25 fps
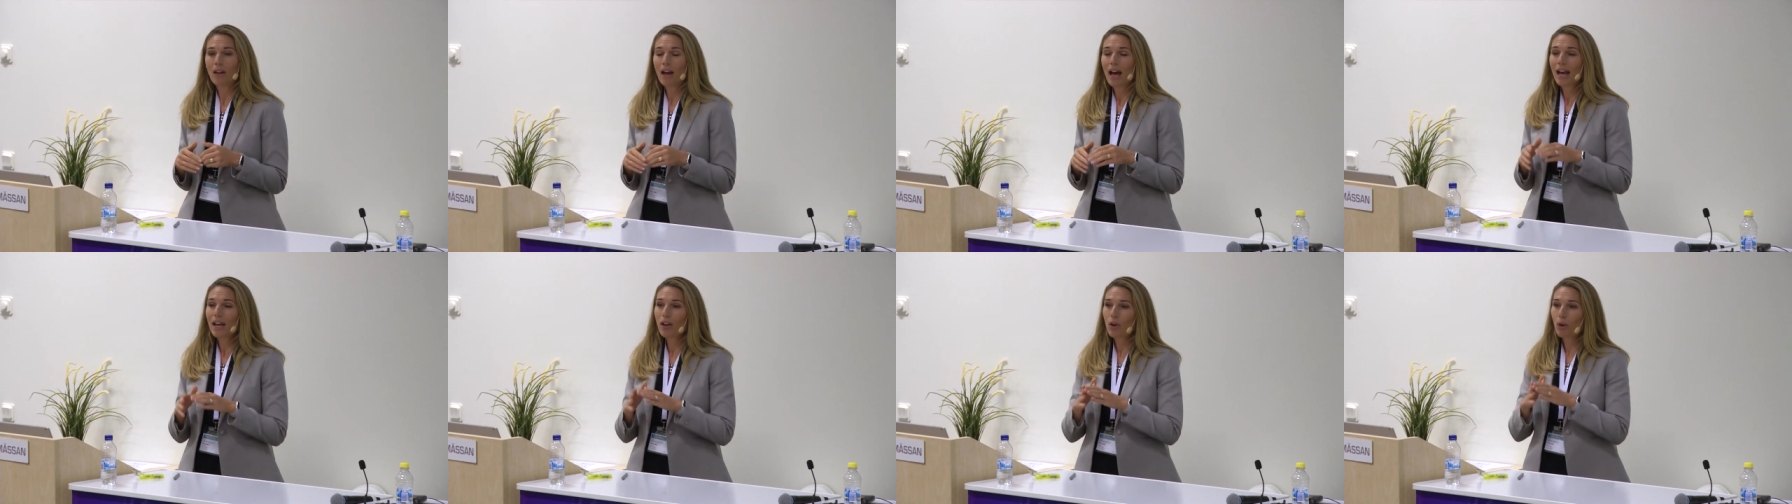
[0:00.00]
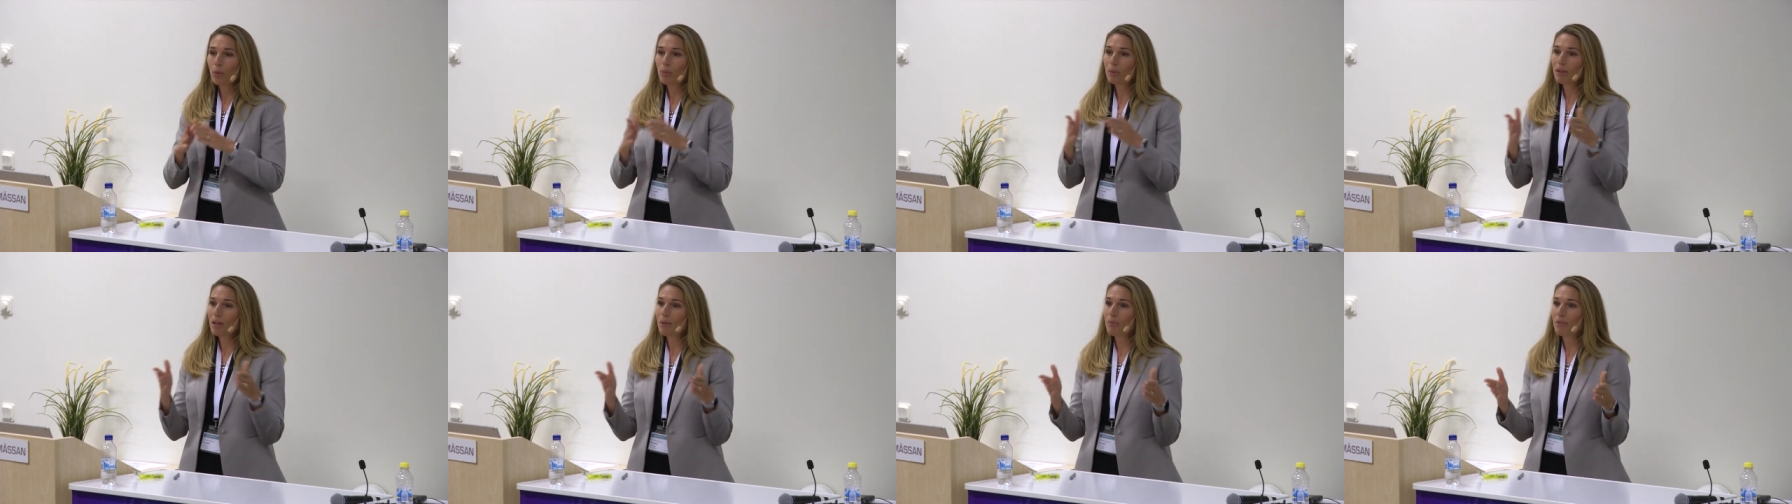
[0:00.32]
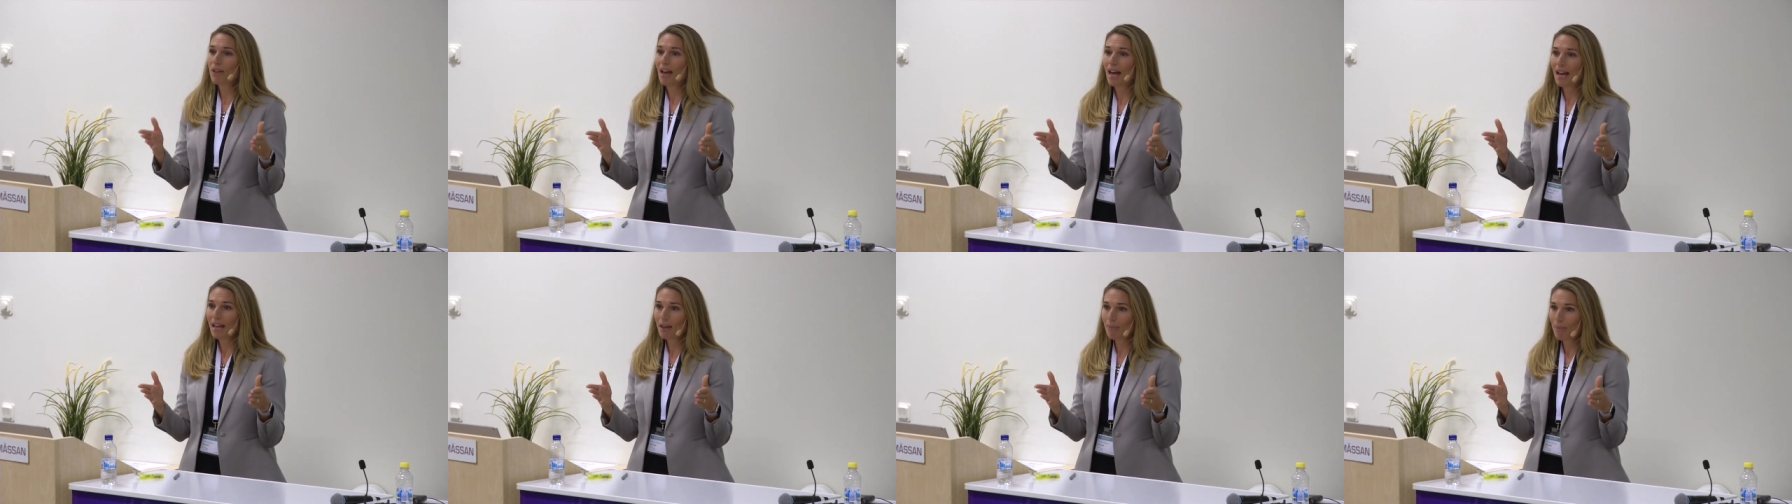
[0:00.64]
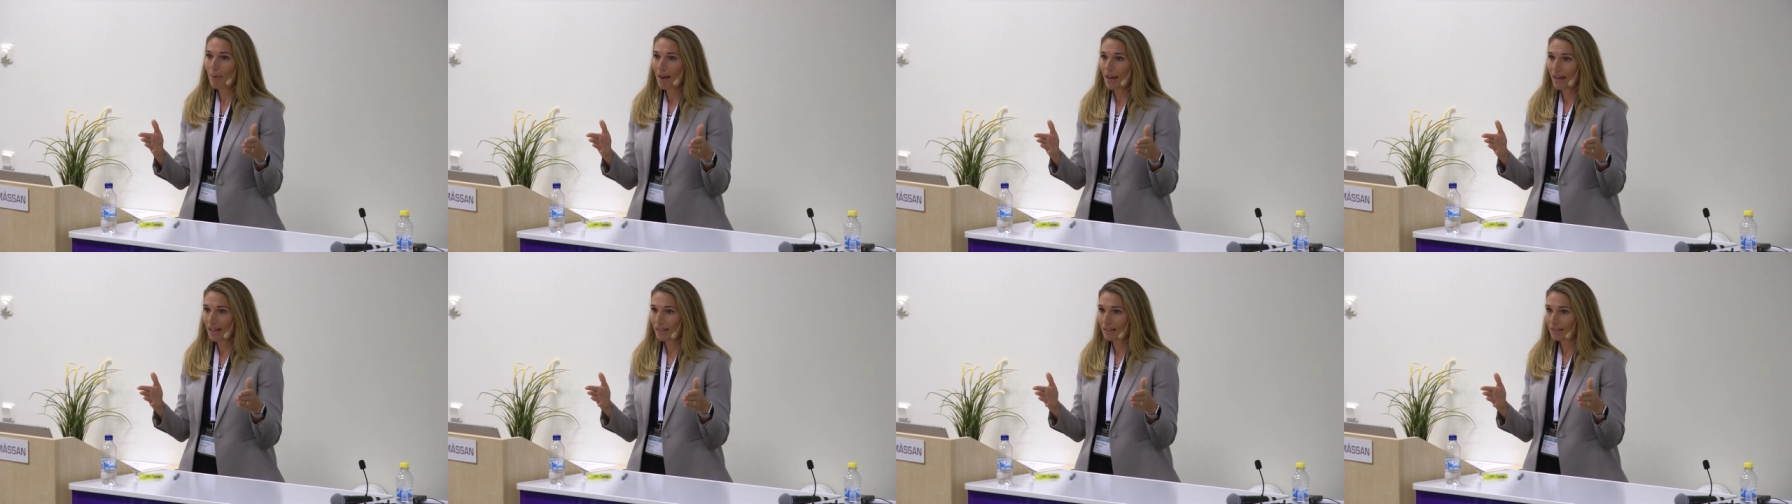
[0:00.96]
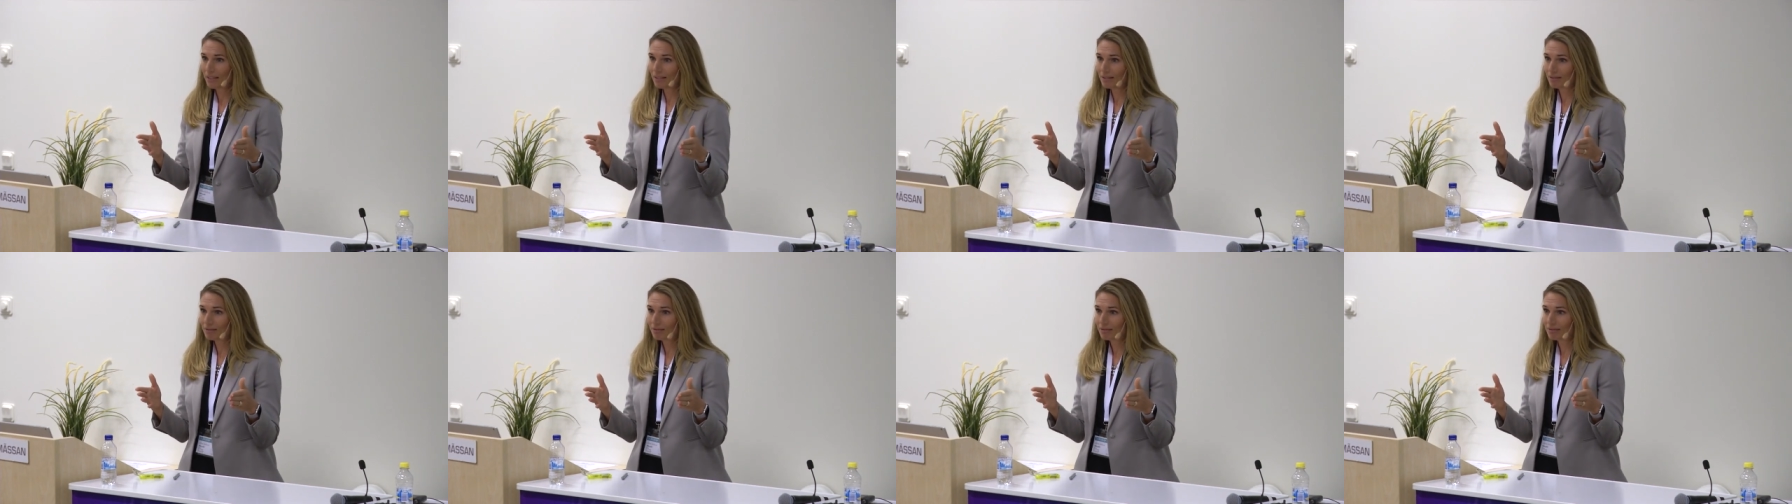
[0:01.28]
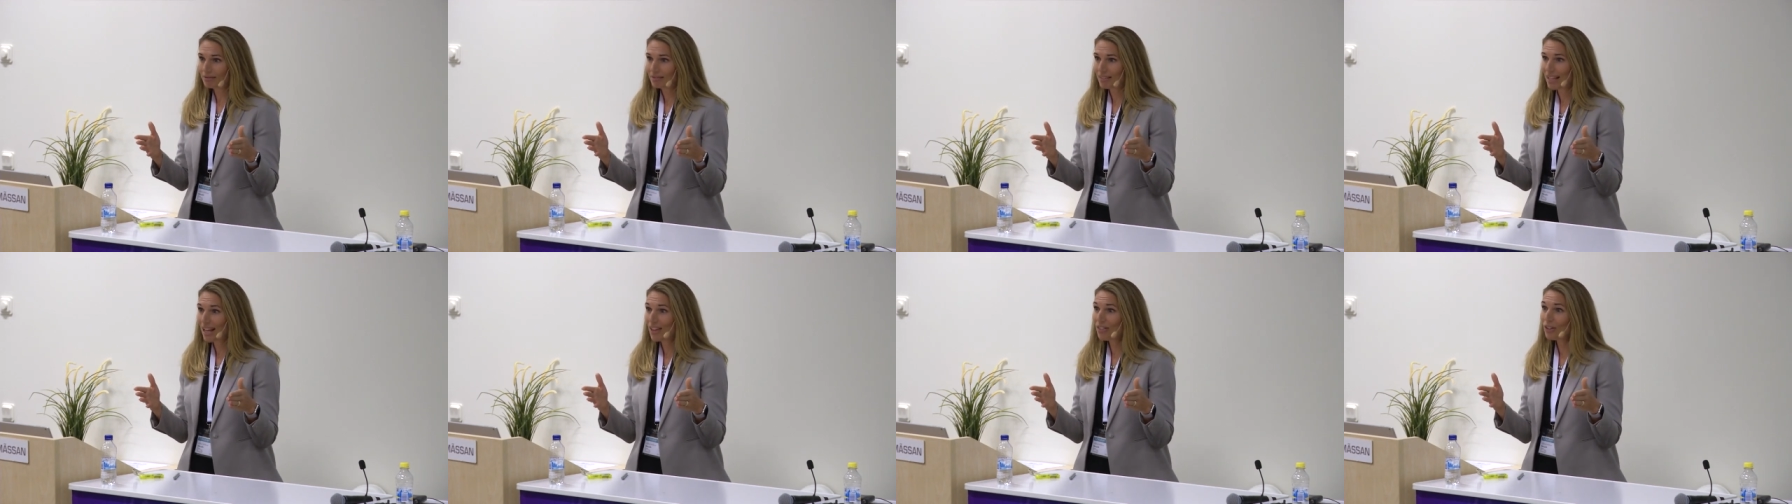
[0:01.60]
I open up the iPad
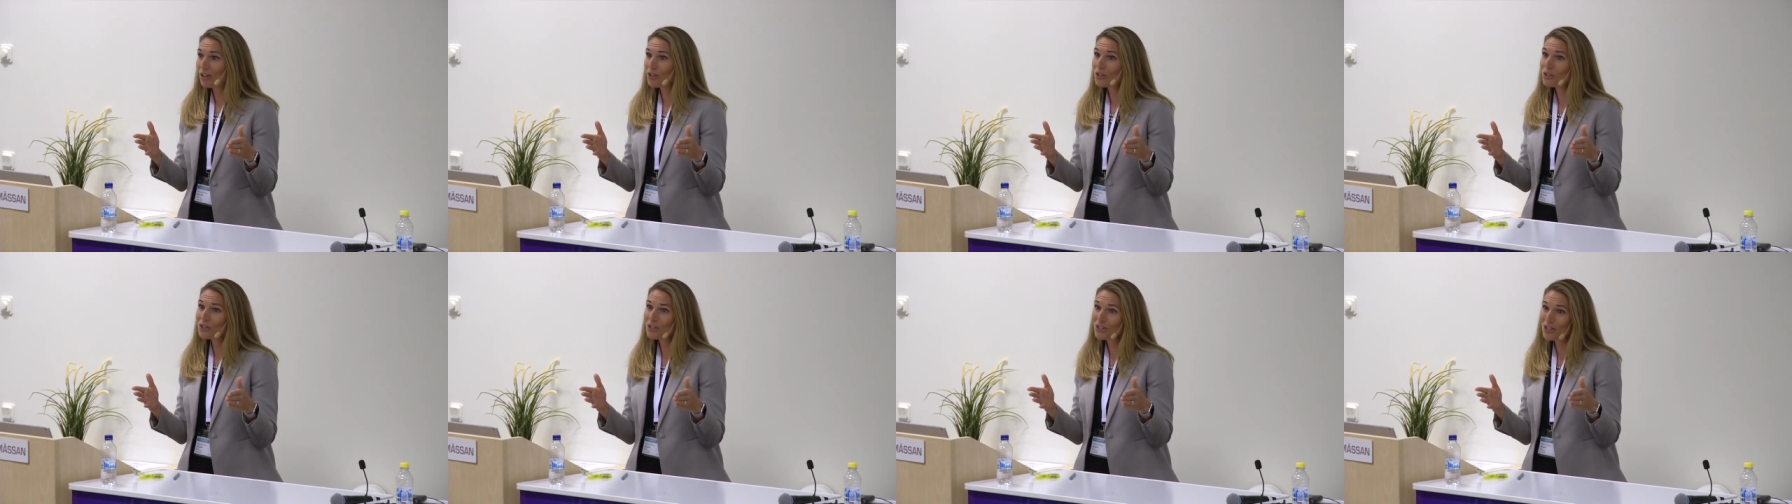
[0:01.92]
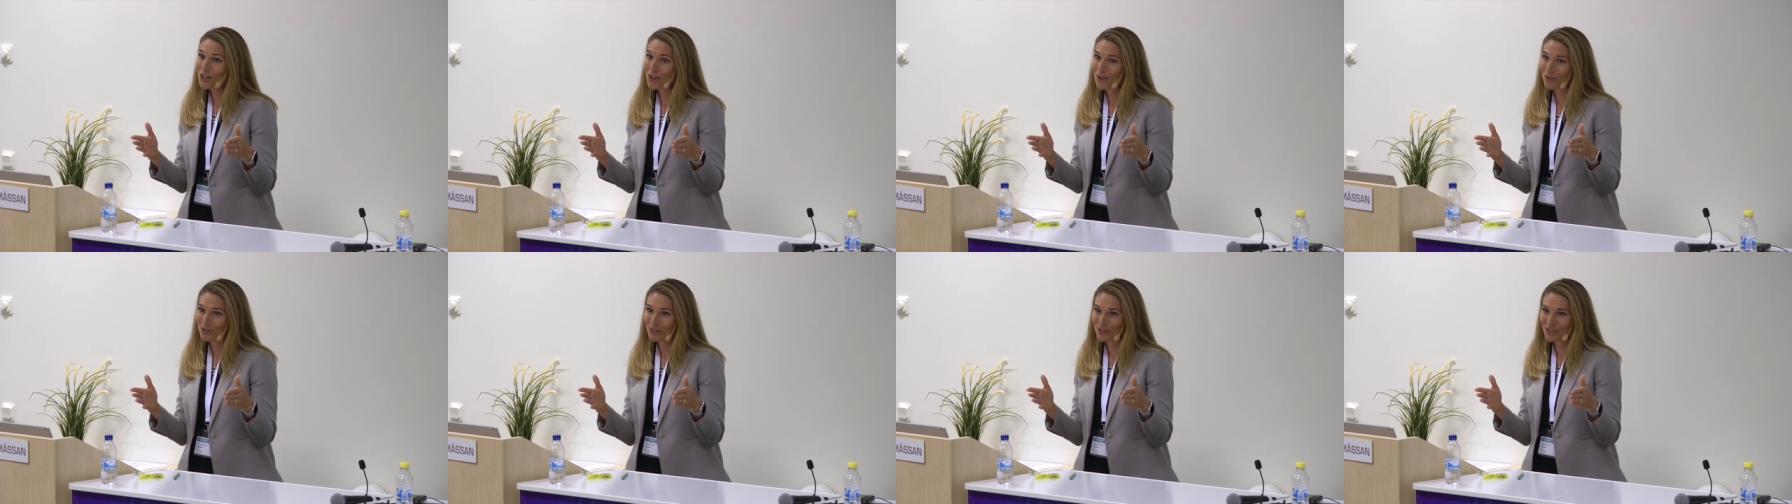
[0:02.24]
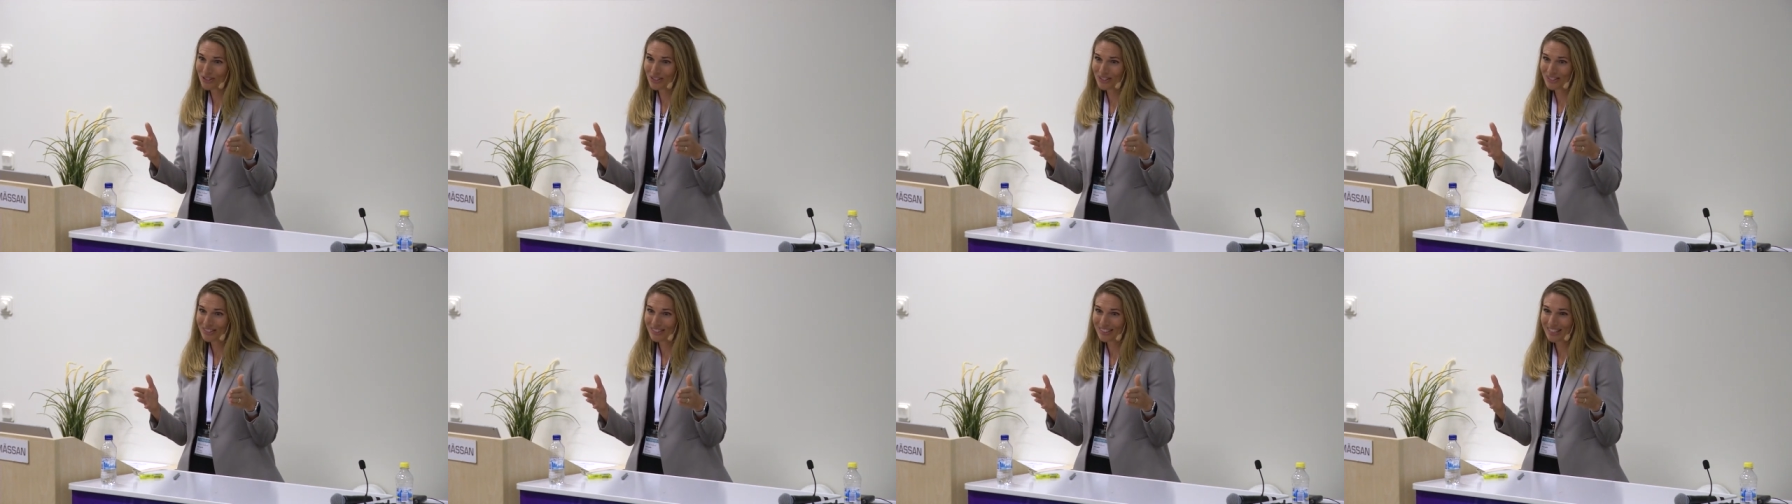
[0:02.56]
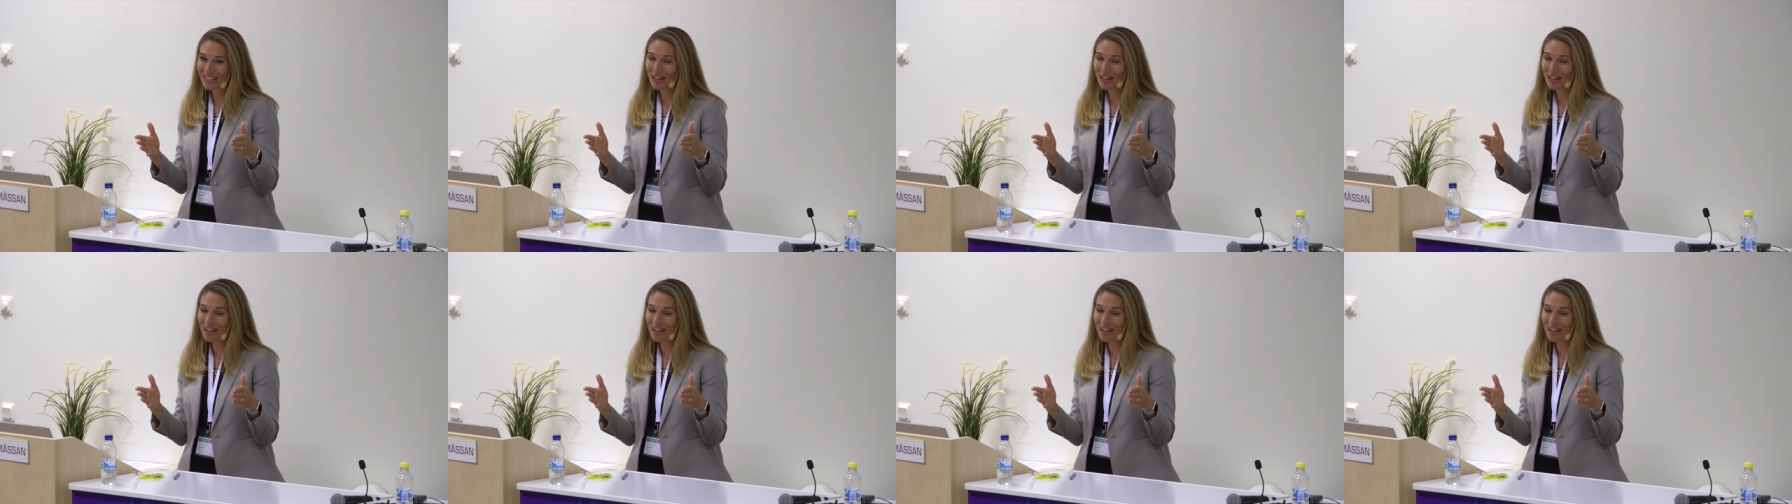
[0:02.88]
and there's a note.